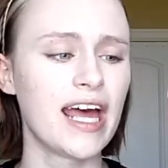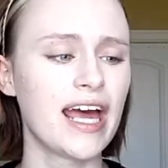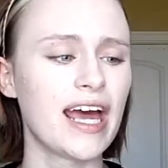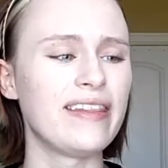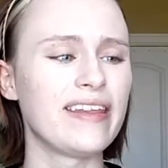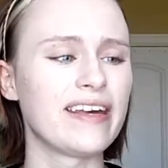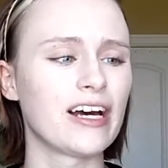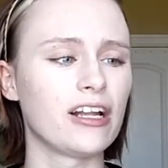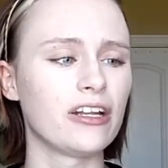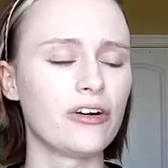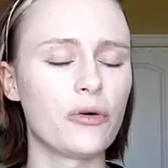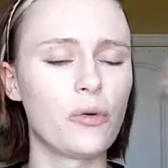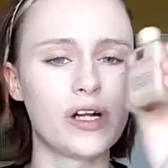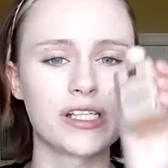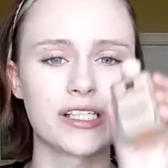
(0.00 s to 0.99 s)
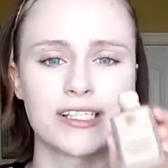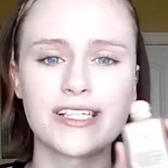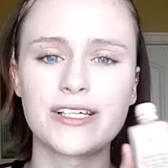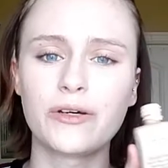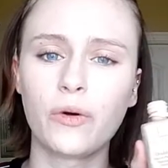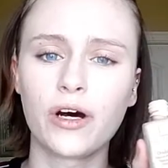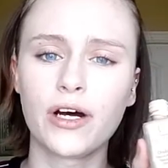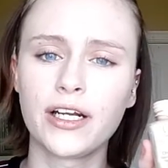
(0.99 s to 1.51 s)
in the color
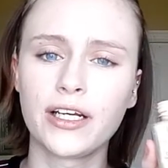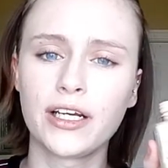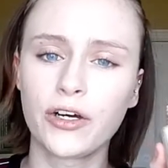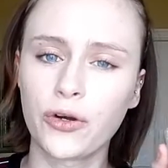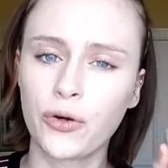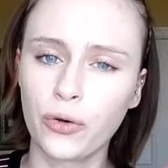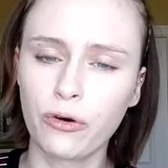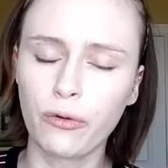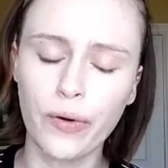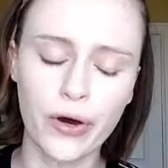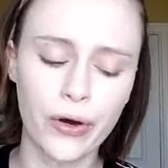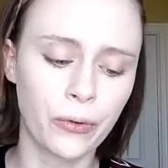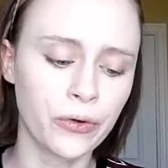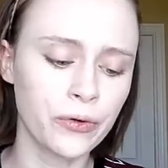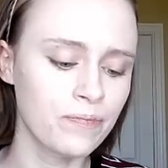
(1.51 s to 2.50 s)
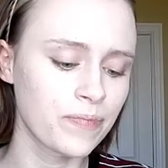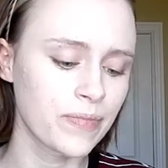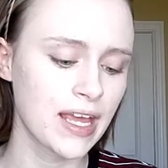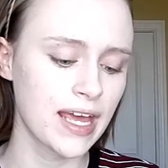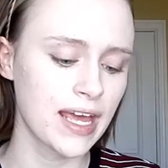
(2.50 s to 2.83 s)
1C1 Cool Bone.